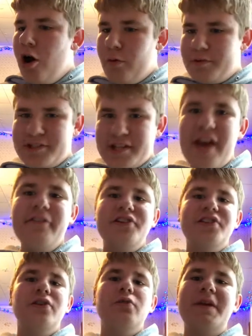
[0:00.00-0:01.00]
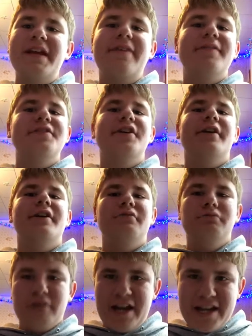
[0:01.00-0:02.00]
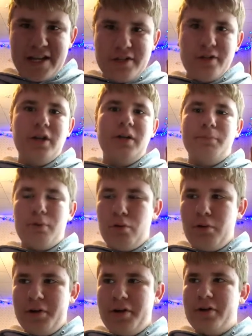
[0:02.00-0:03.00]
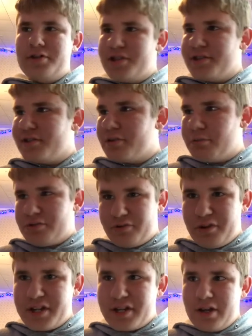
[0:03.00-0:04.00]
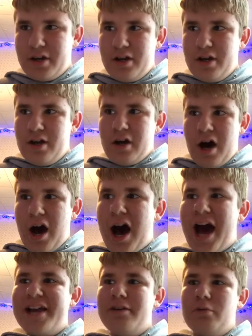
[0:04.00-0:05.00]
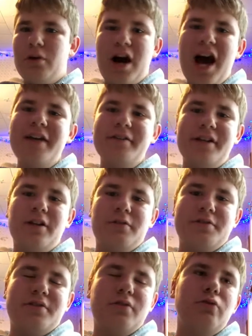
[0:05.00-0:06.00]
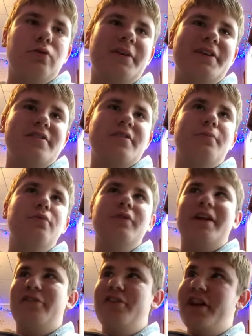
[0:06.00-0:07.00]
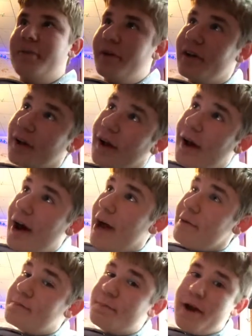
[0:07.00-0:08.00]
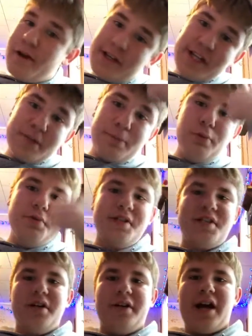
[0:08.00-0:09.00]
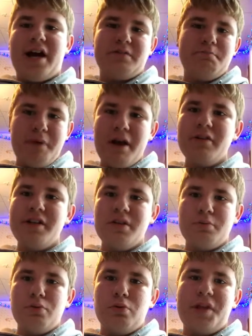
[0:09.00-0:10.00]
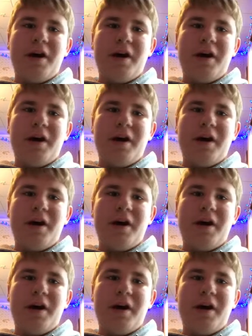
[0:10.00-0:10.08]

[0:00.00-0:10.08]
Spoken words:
Almost every single weekend this year, it rained or poured or just was very hot. Well, hot, is cool because of the pool and everything, but I was barely in the pool this year, guys. Barely in the pool.